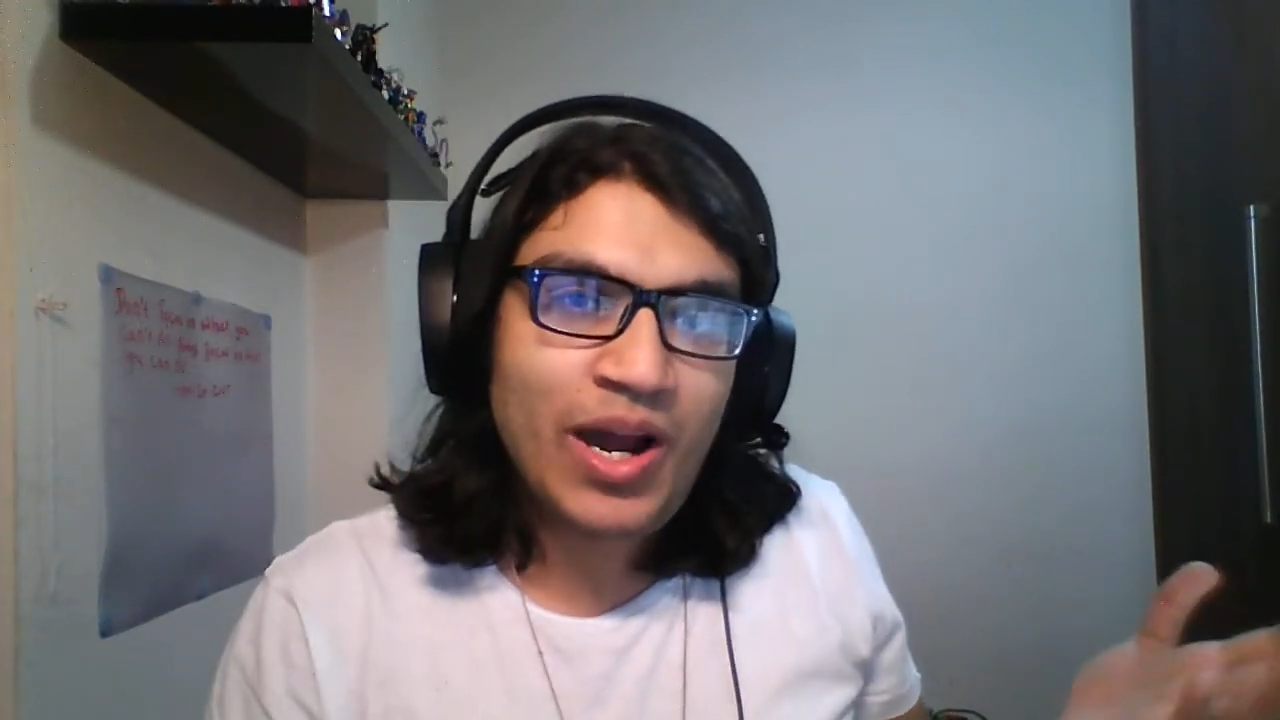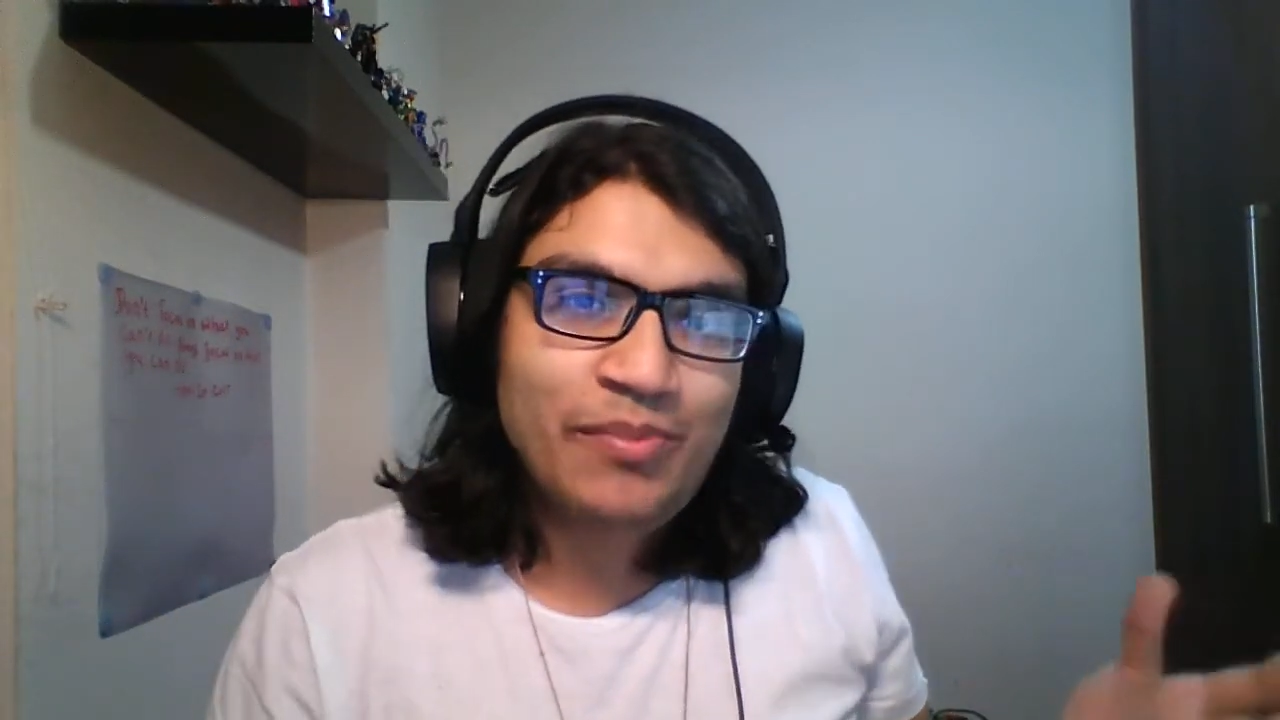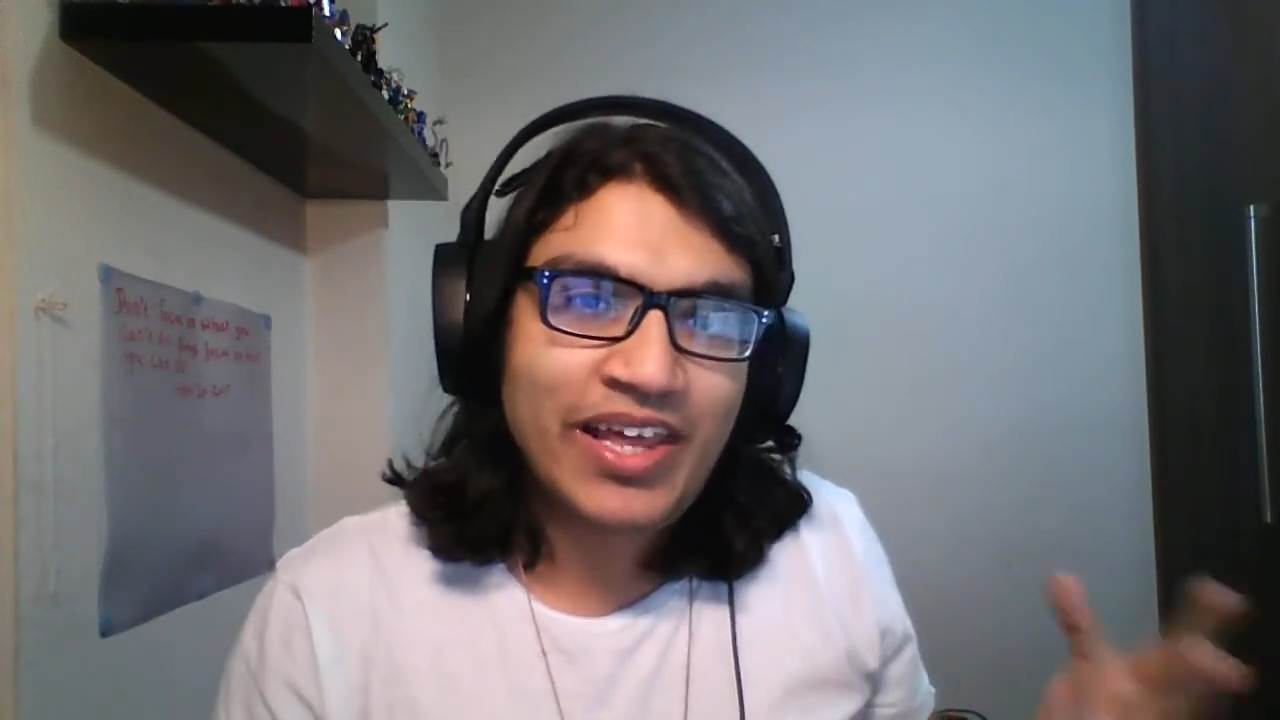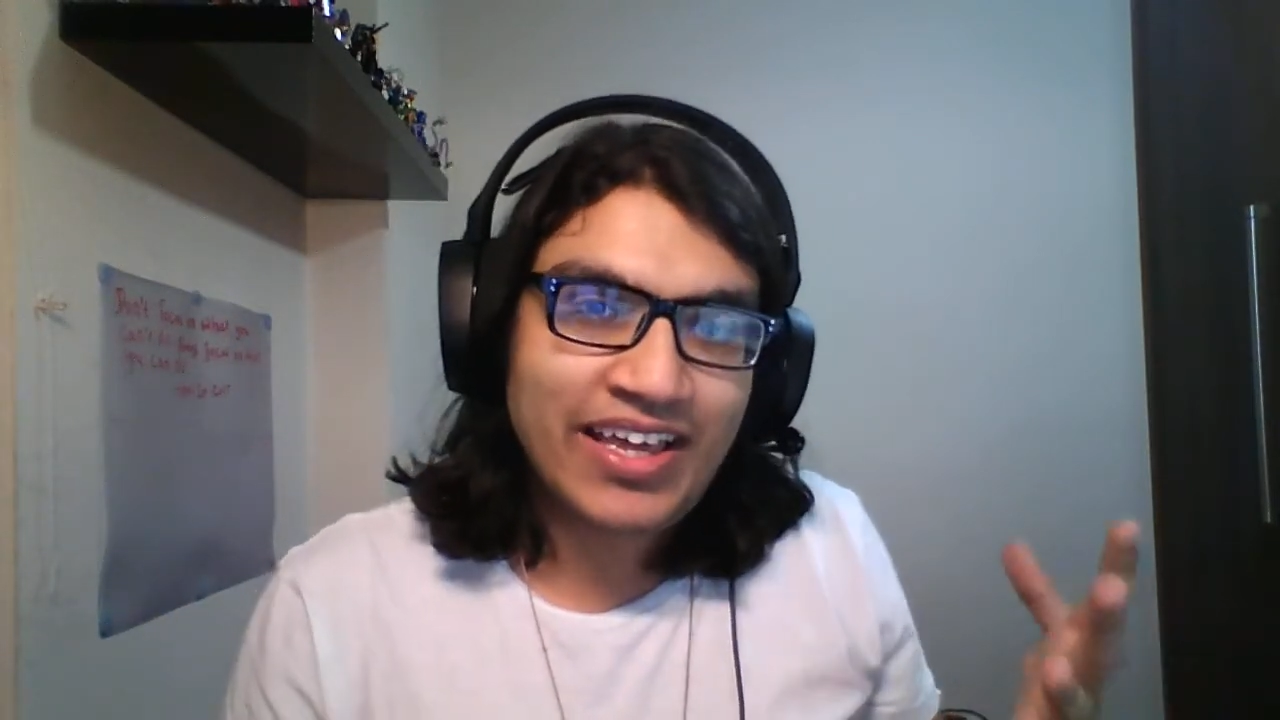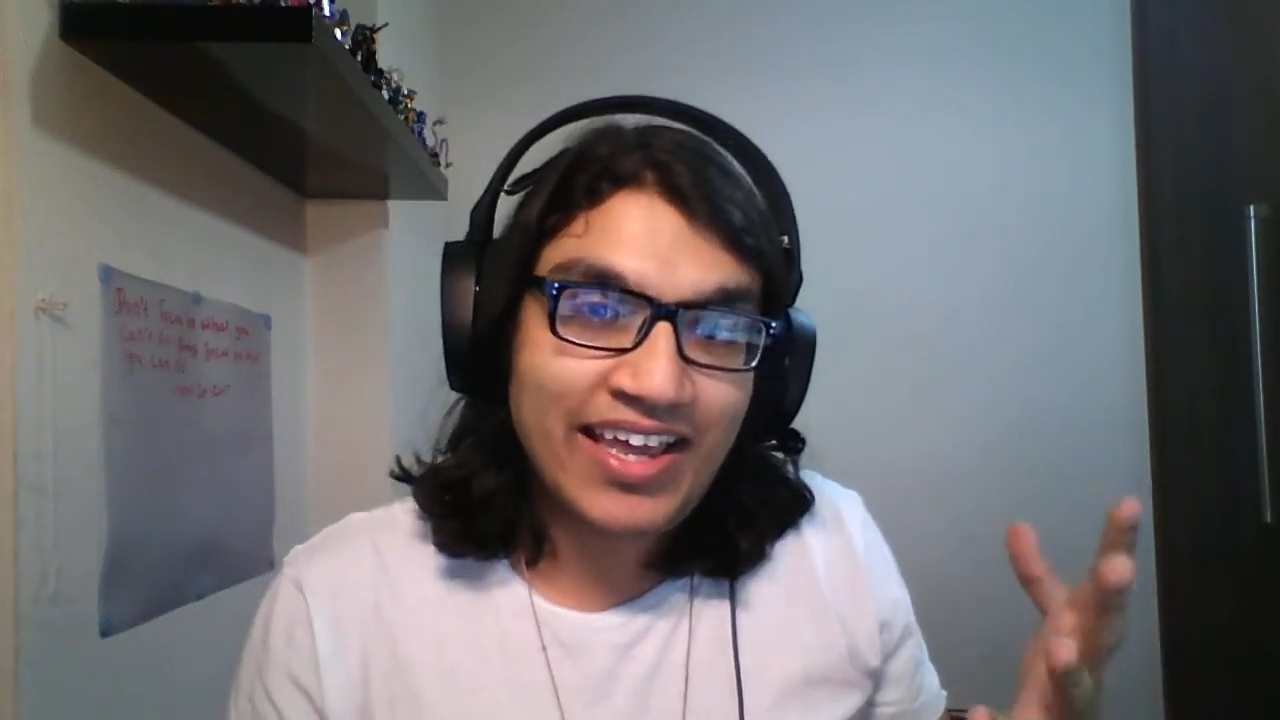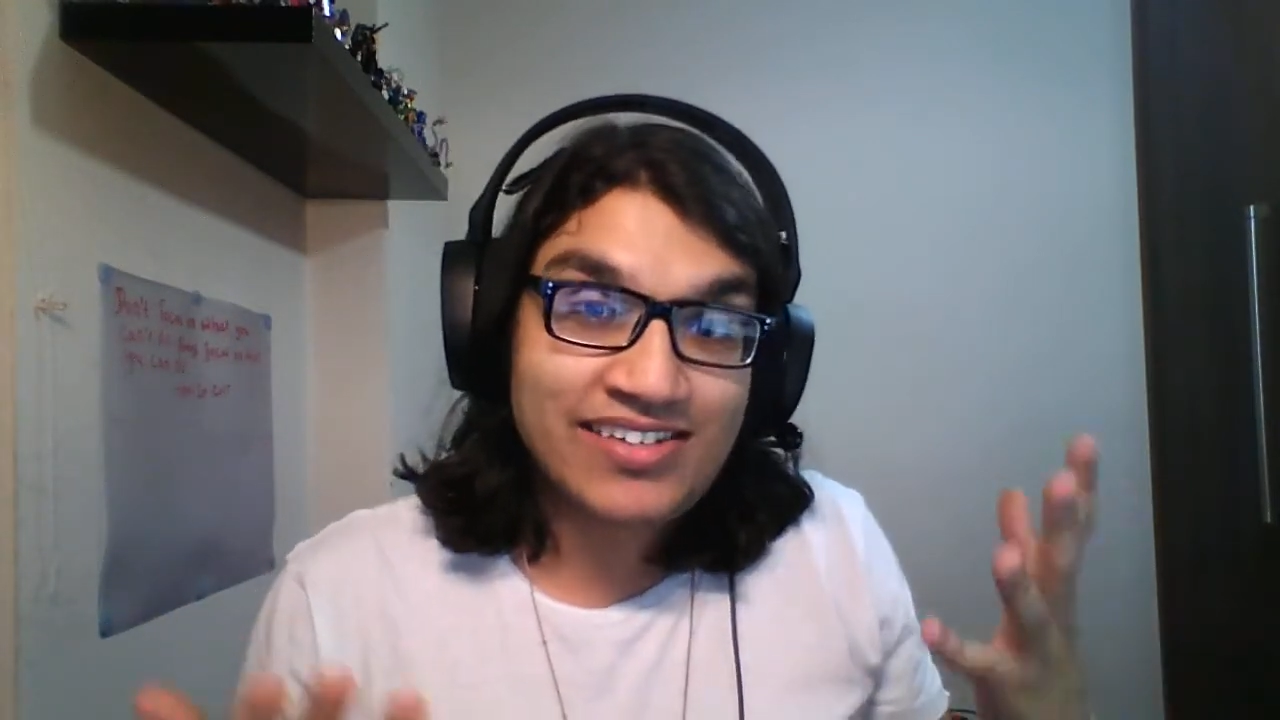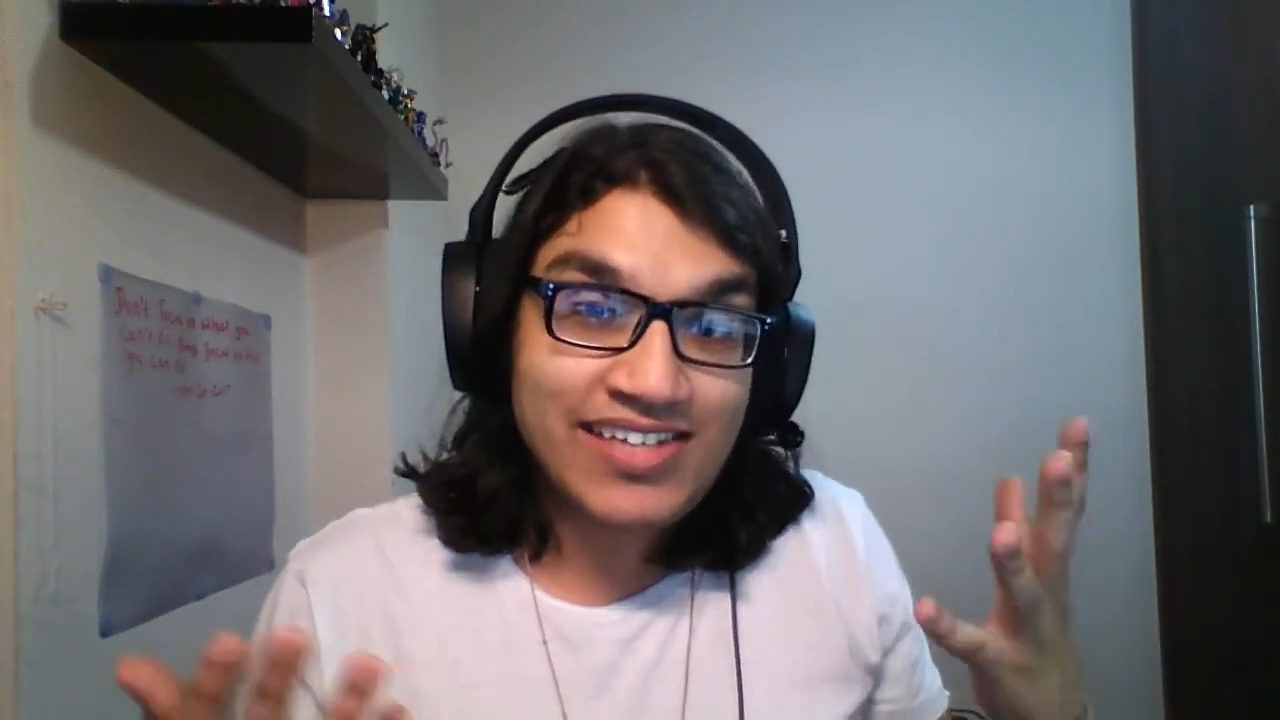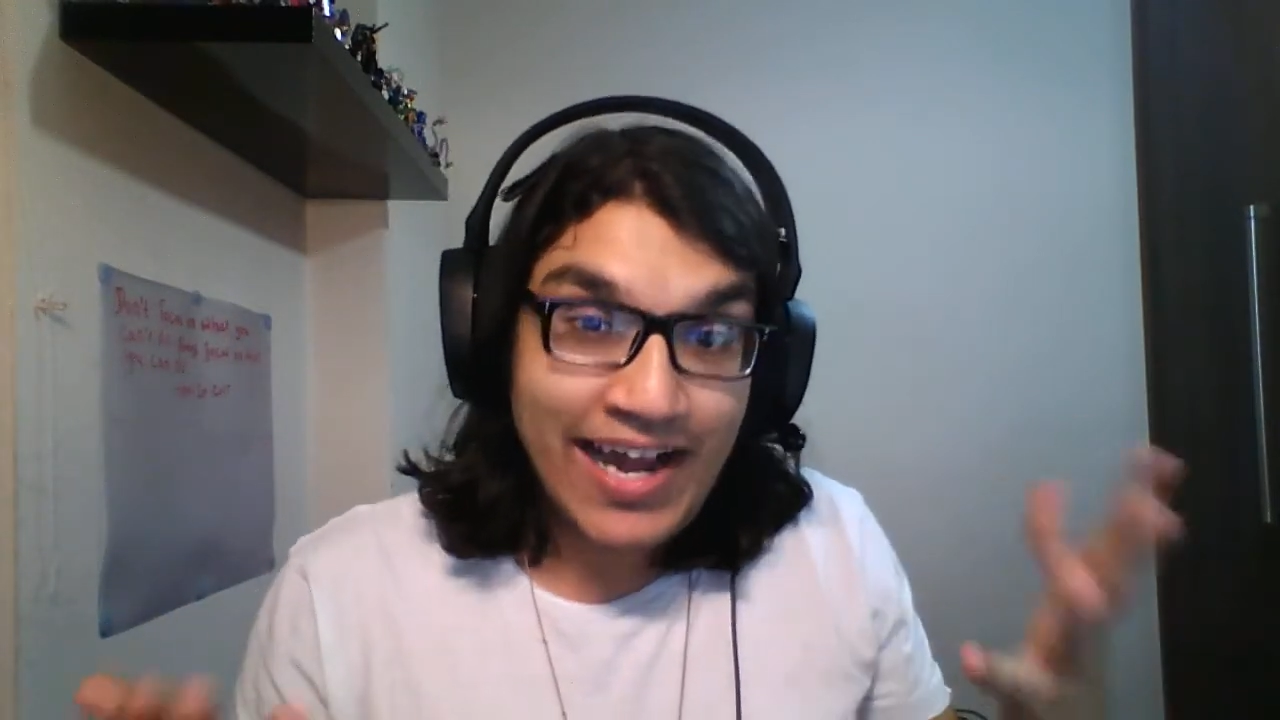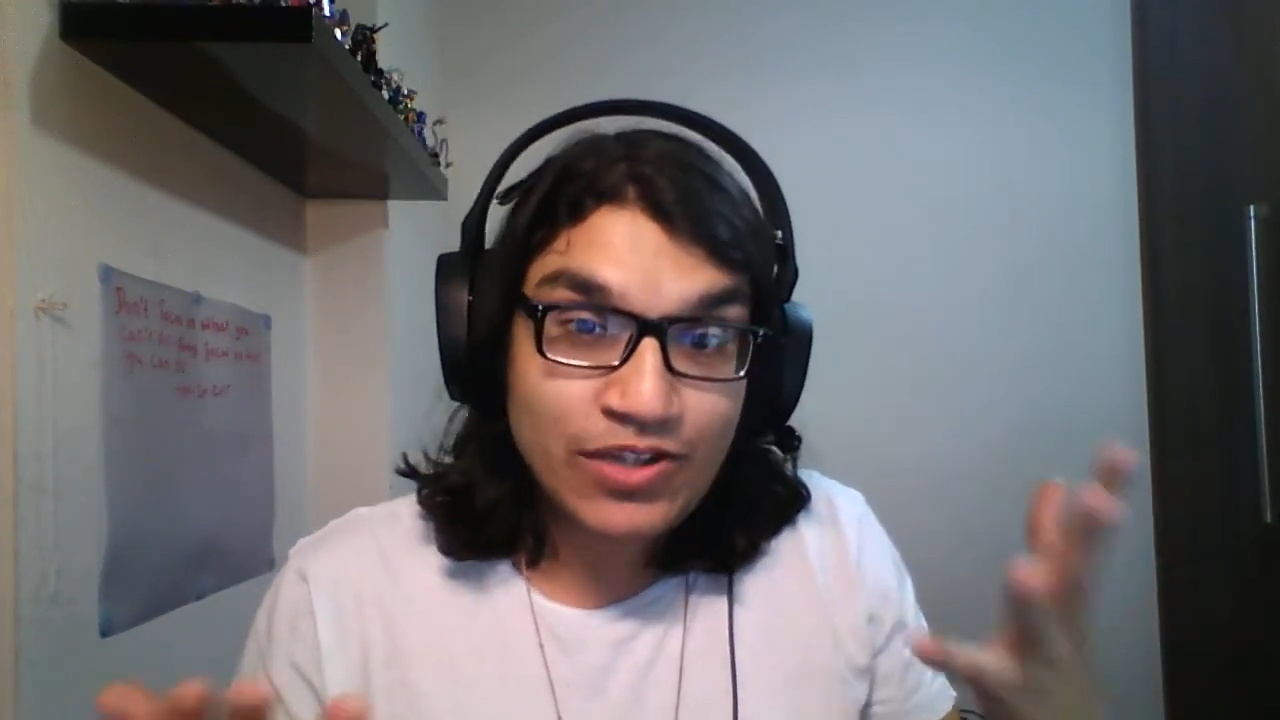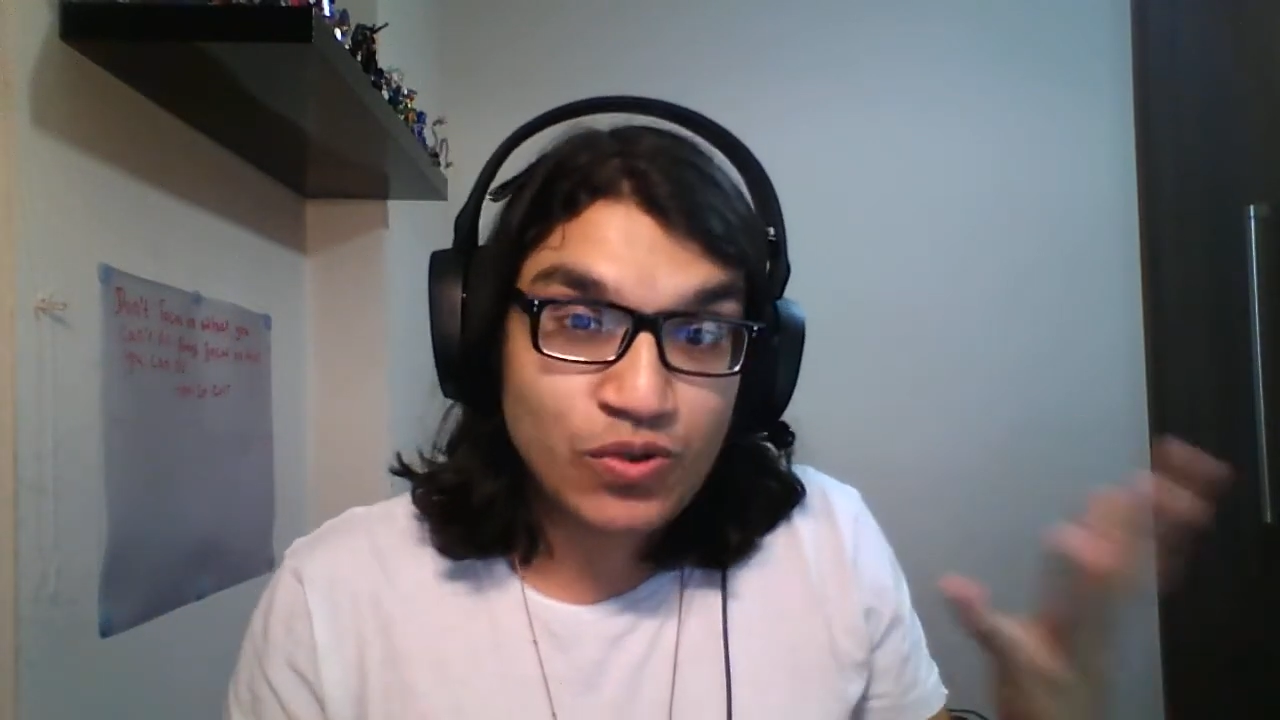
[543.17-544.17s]
I'm like against
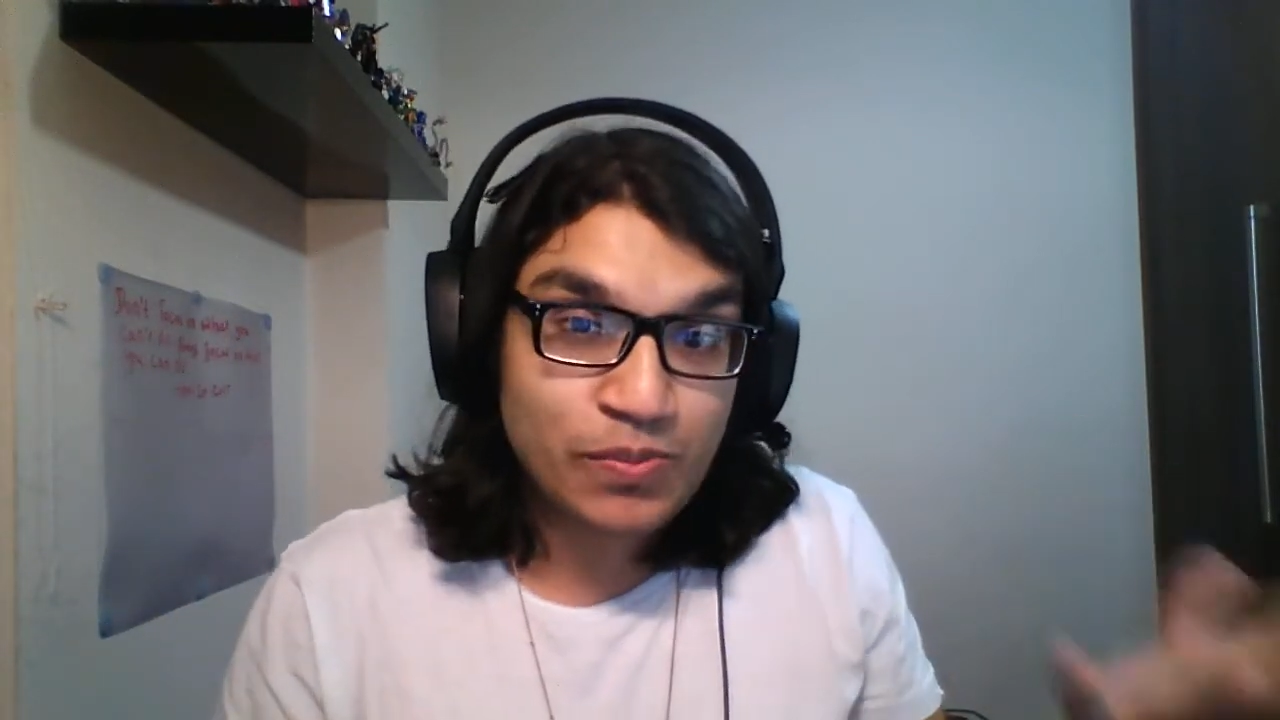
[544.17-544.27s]
actual